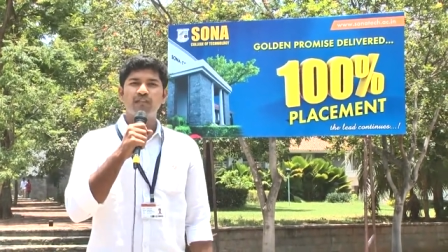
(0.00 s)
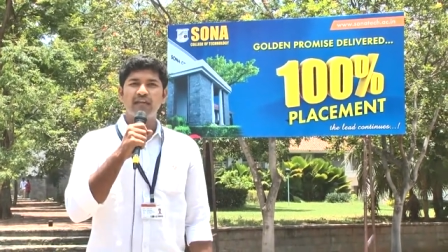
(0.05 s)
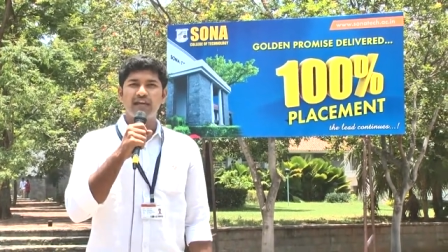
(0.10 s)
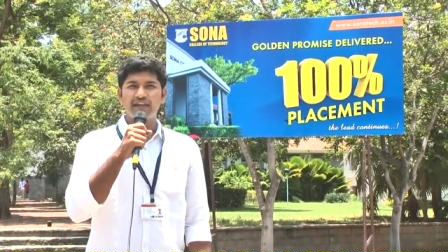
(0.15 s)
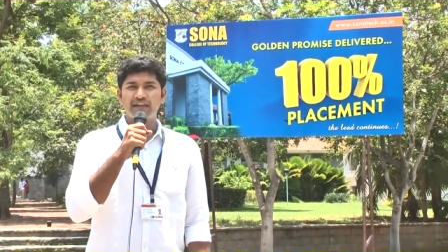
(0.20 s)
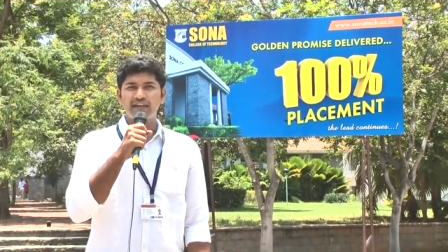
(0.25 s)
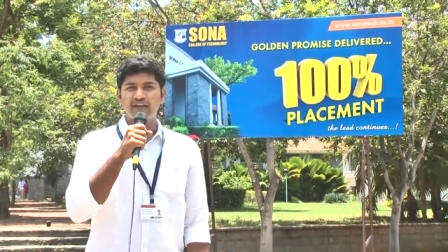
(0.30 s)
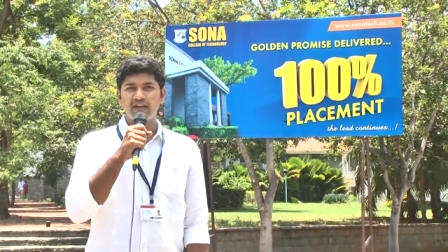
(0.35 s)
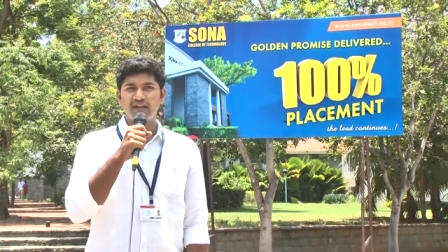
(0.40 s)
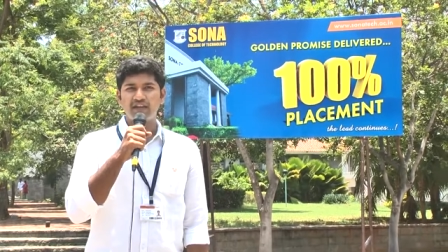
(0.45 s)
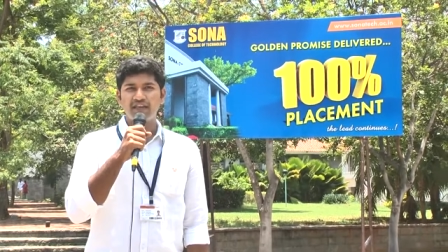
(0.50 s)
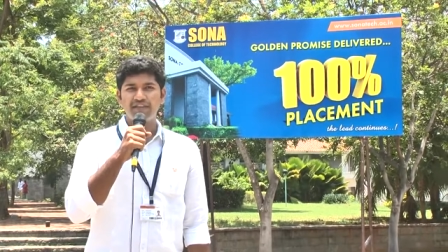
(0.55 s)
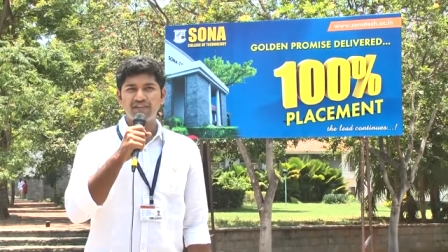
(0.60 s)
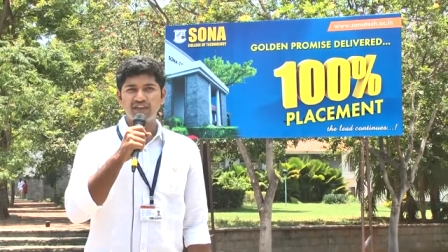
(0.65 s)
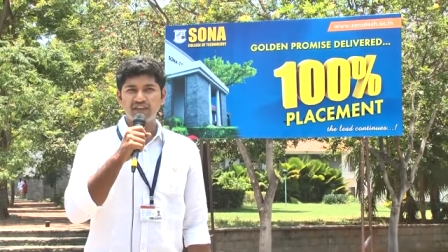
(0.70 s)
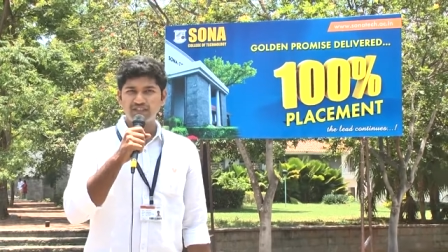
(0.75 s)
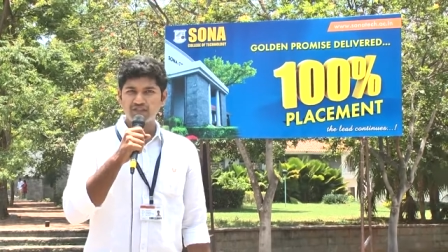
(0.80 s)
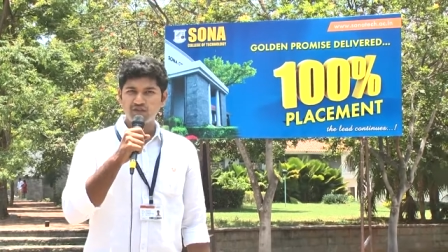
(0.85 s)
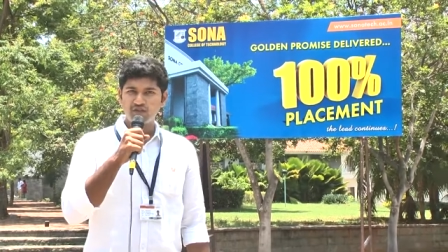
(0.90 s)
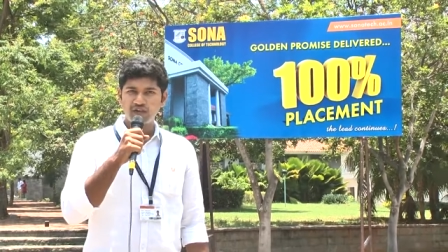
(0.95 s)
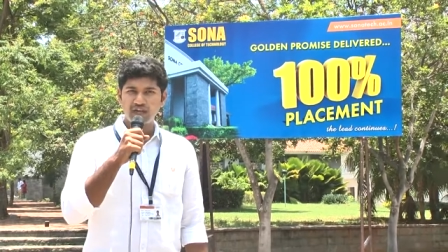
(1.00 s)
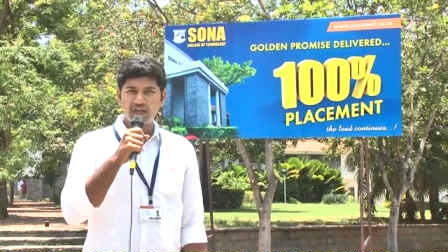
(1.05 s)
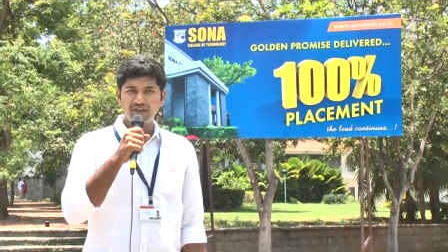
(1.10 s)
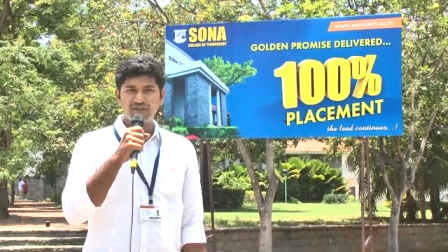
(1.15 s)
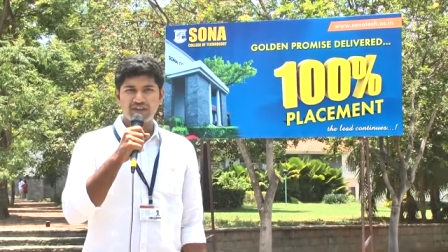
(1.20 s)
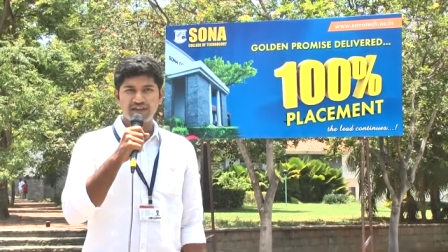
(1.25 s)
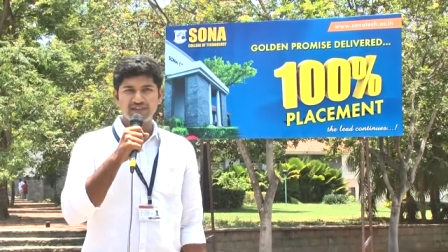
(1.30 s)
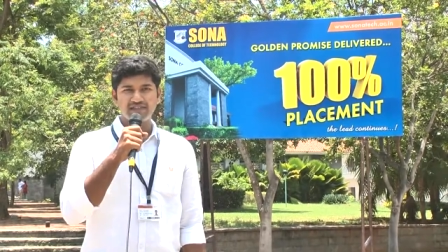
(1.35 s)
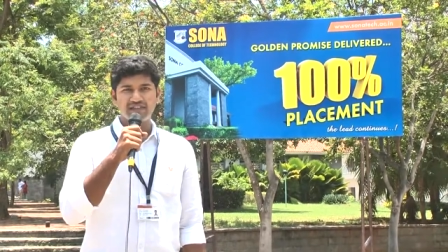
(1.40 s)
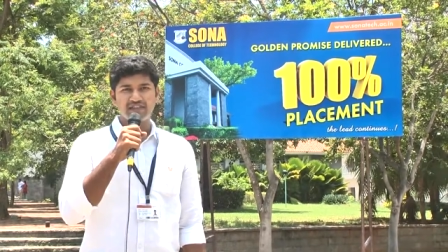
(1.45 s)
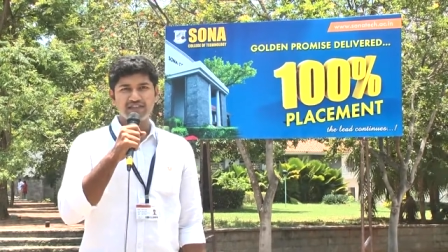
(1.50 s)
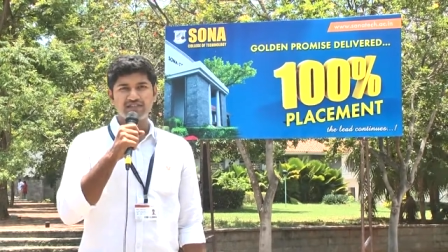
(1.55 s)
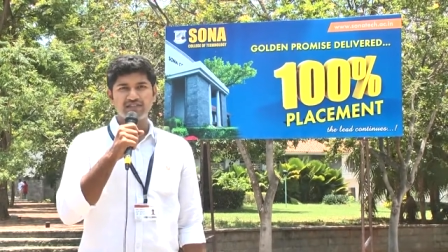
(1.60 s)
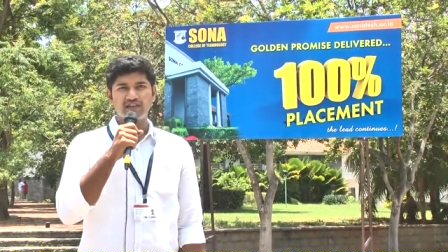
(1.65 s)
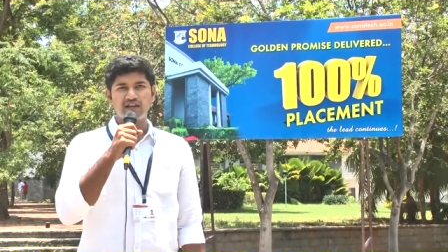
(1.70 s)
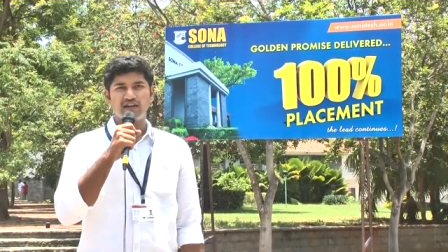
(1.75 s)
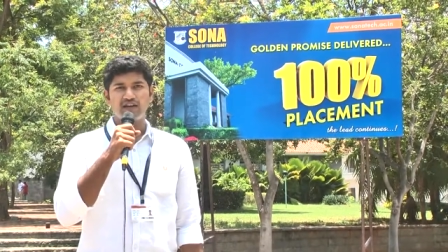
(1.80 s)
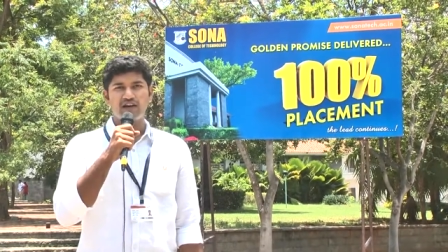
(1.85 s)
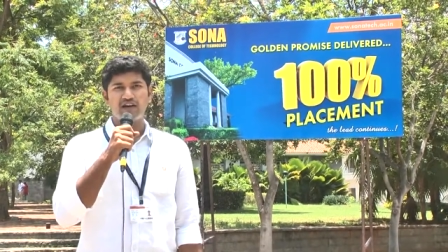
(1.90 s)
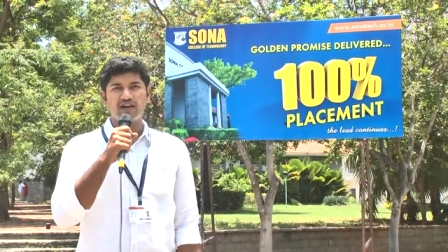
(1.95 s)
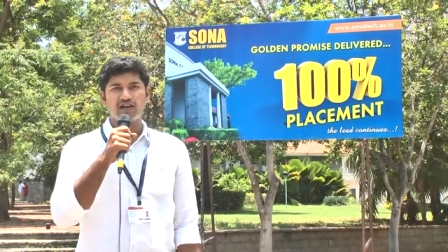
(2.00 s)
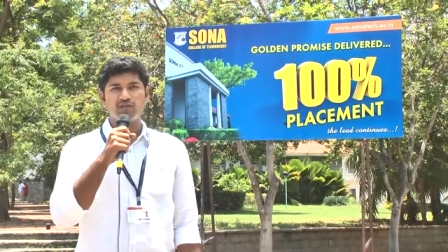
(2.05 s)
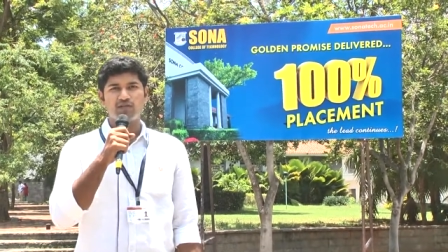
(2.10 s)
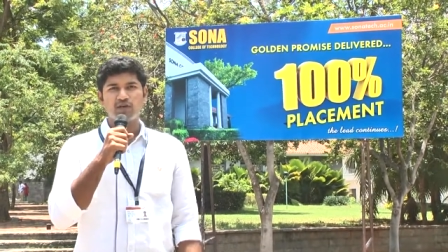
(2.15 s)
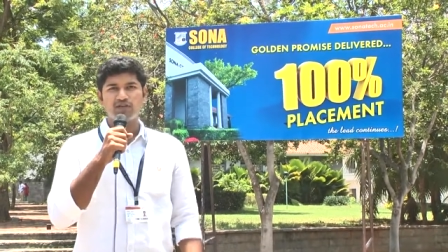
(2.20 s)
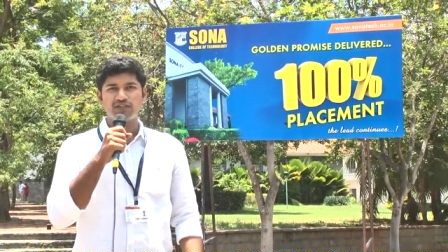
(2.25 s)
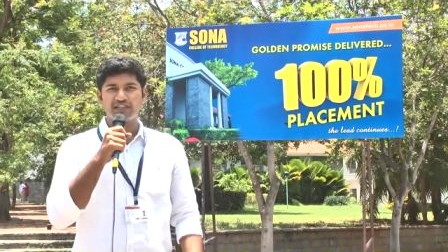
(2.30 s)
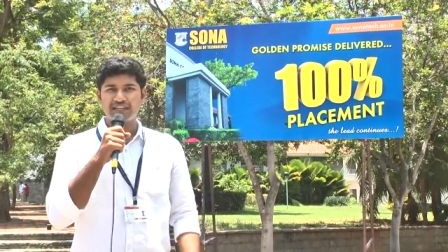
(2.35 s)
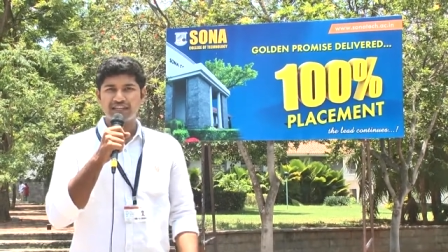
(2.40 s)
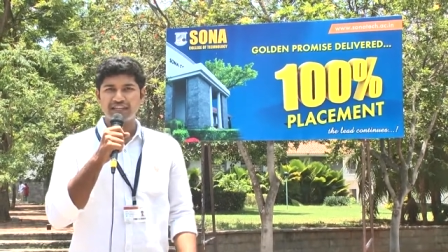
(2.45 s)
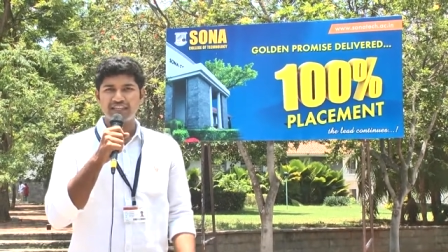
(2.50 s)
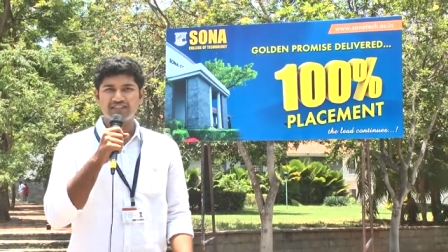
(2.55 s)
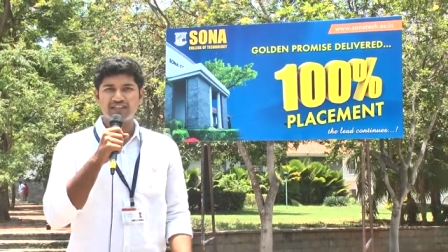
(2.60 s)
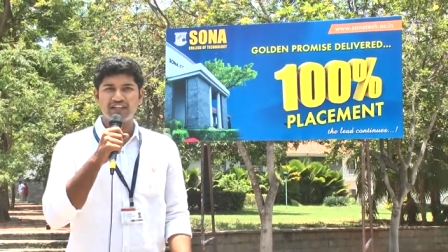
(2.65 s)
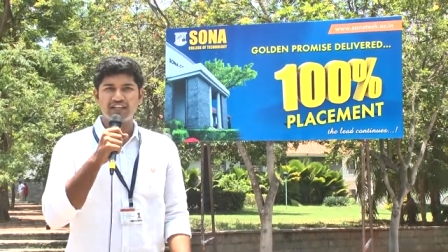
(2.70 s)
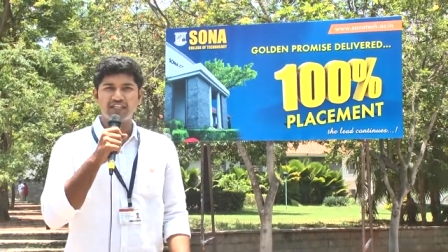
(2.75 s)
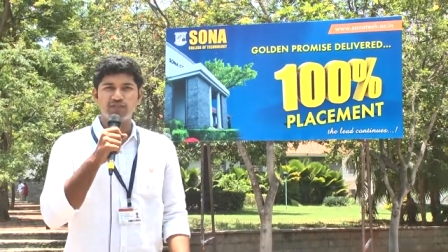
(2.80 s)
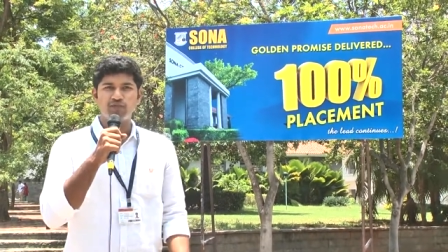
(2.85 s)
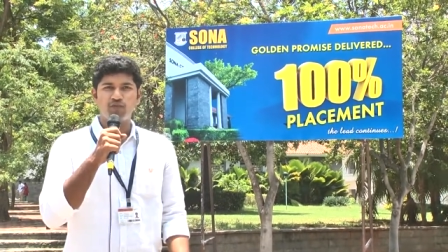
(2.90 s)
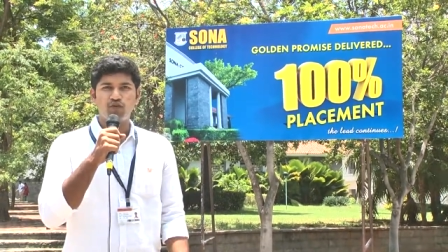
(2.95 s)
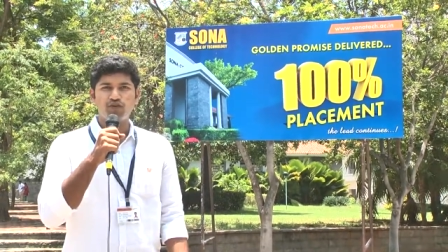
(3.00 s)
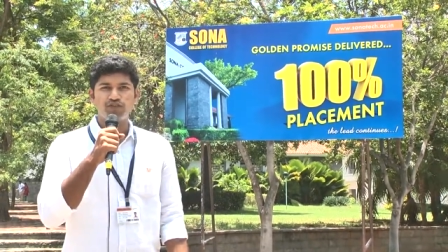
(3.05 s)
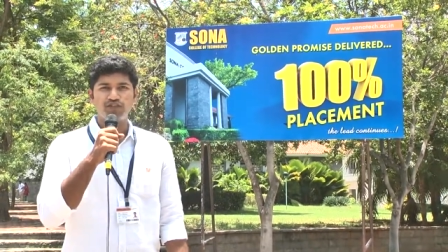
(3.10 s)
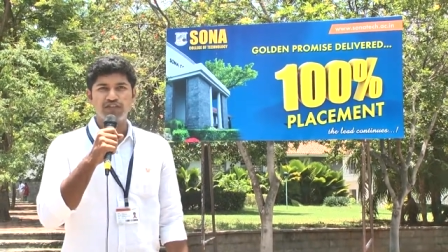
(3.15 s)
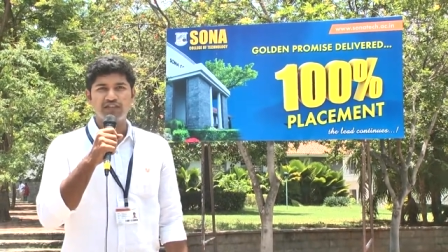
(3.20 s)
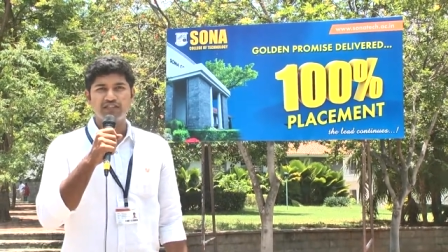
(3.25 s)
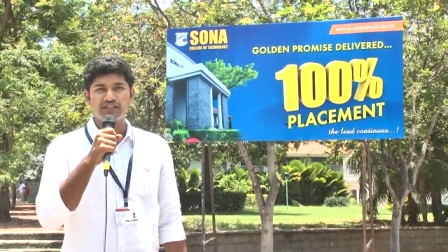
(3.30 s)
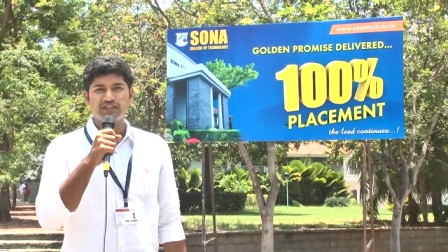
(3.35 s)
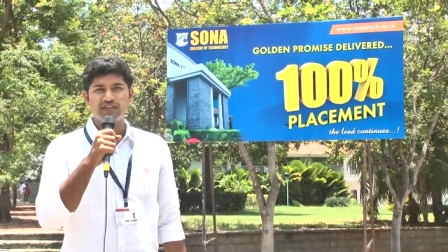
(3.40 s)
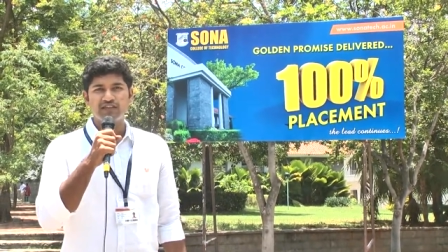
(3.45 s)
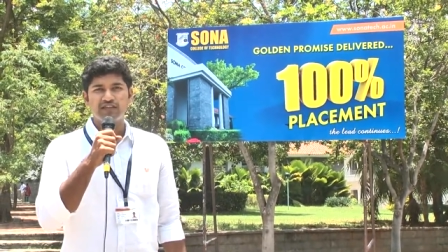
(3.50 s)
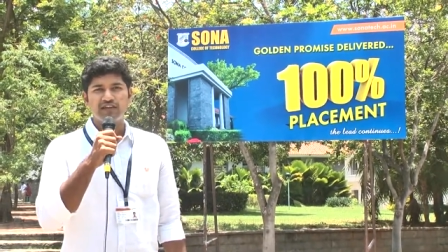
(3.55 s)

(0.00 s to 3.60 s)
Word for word: They are giving us good advices about the industrial exposures